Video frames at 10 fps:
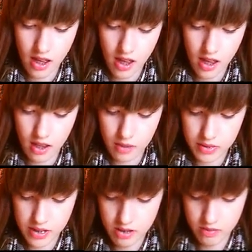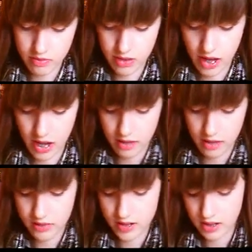And when they
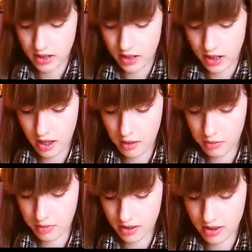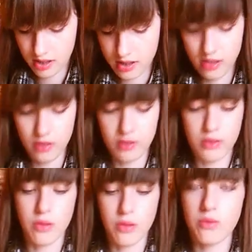arrived, they came with this little
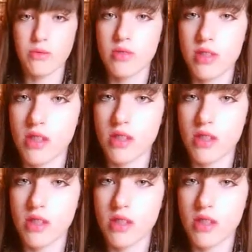note,